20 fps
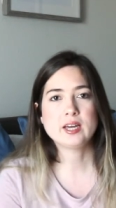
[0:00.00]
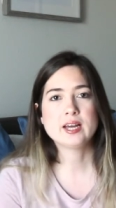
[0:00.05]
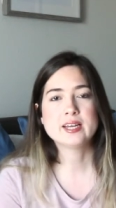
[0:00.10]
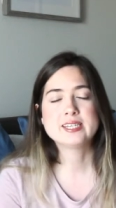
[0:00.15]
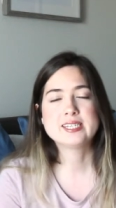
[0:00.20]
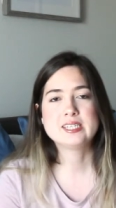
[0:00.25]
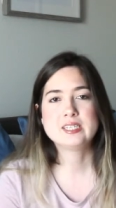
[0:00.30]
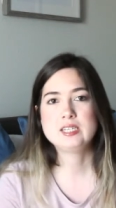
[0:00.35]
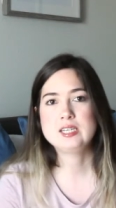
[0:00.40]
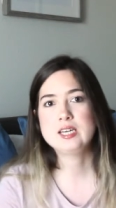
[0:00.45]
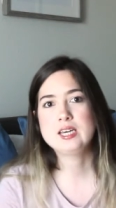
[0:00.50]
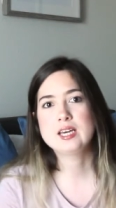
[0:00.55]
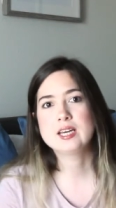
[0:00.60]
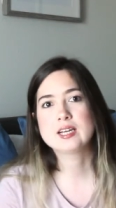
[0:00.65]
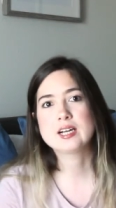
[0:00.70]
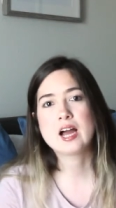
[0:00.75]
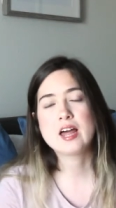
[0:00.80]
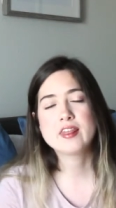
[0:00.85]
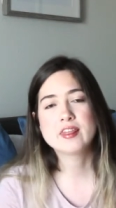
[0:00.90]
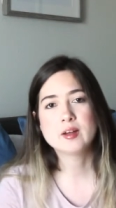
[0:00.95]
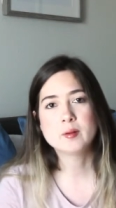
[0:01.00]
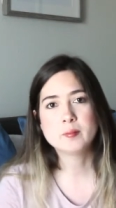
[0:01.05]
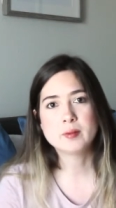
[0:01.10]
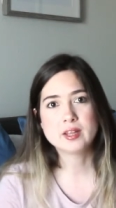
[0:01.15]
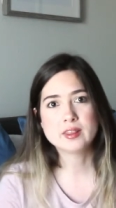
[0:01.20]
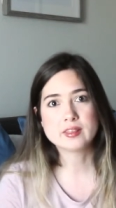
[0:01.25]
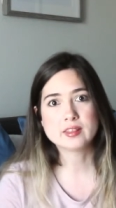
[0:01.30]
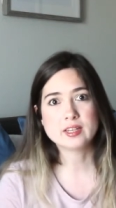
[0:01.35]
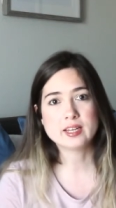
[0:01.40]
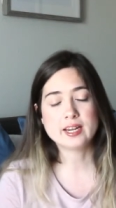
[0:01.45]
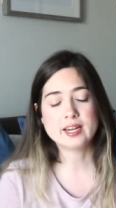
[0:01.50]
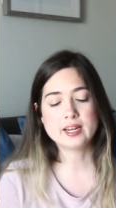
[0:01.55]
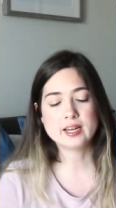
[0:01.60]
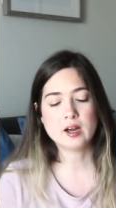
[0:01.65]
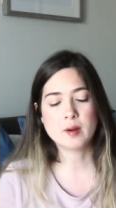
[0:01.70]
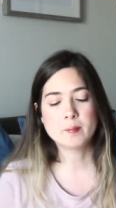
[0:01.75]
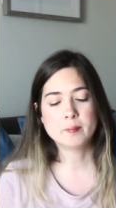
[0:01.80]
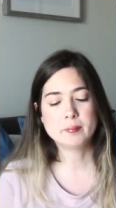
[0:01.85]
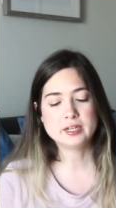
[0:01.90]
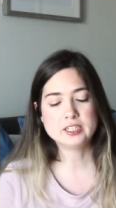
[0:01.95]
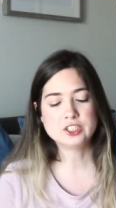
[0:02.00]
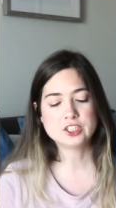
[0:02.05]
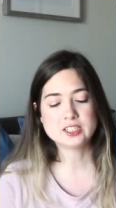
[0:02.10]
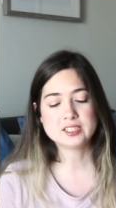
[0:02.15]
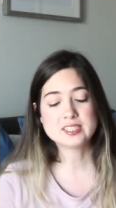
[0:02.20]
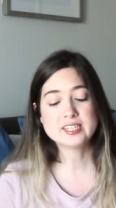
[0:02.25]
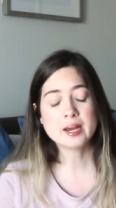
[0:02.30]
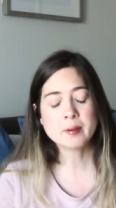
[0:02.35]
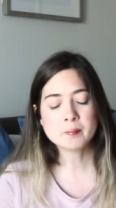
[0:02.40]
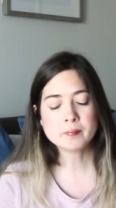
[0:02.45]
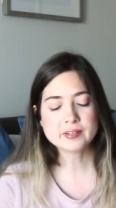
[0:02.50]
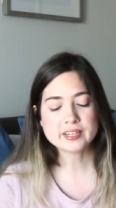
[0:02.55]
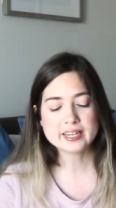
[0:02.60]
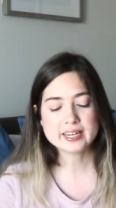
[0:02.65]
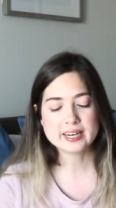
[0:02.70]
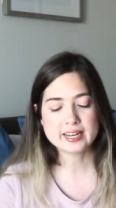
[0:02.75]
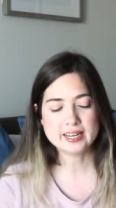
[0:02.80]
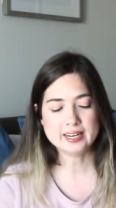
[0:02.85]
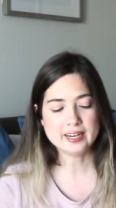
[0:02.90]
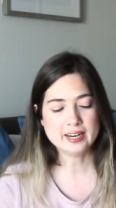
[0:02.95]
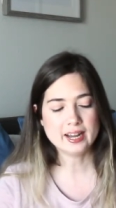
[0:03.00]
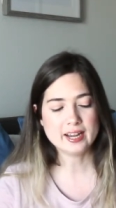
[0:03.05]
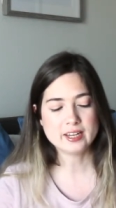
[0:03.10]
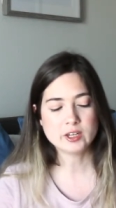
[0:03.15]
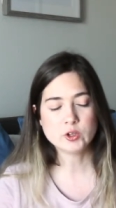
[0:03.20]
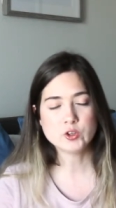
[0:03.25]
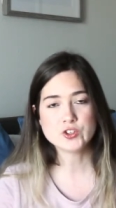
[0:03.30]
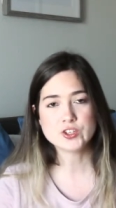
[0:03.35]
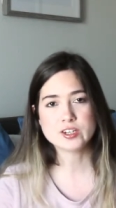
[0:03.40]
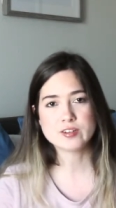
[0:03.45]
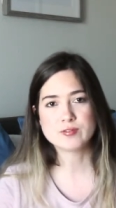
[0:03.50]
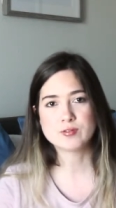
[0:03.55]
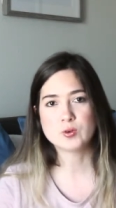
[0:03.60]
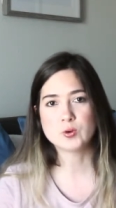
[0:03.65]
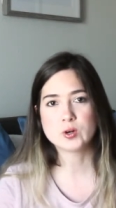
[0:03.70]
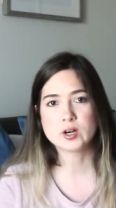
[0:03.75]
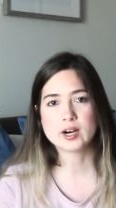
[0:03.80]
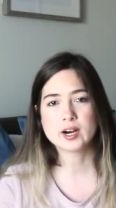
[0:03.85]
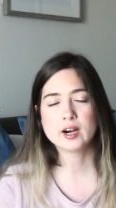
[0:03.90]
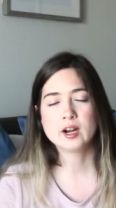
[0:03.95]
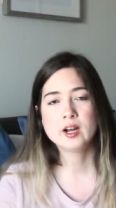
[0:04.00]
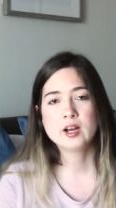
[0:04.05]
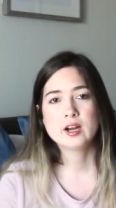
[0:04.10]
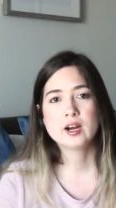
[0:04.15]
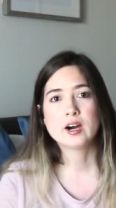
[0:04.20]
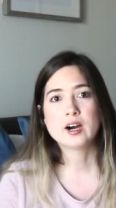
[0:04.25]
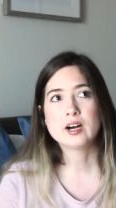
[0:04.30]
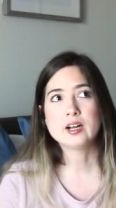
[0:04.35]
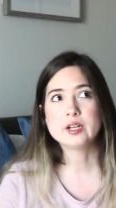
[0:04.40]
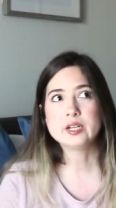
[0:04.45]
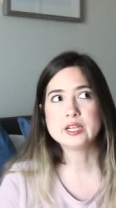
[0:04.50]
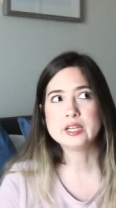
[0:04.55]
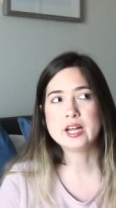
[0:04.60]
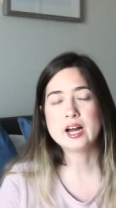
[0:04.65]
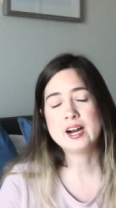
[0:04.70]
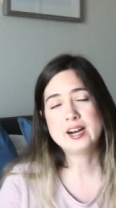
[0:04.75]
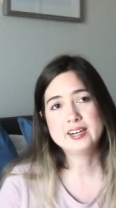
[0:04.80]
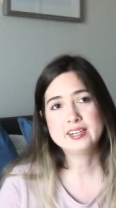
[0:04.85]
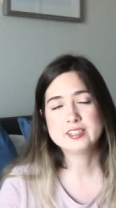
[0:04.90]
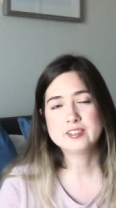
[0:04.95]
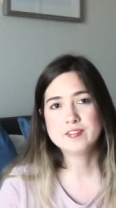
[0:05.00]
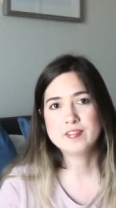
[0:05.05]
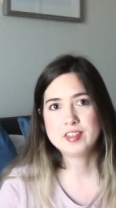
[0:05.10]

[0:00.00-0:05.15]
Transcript: seeing the monthly budget template, and I use it for a lot of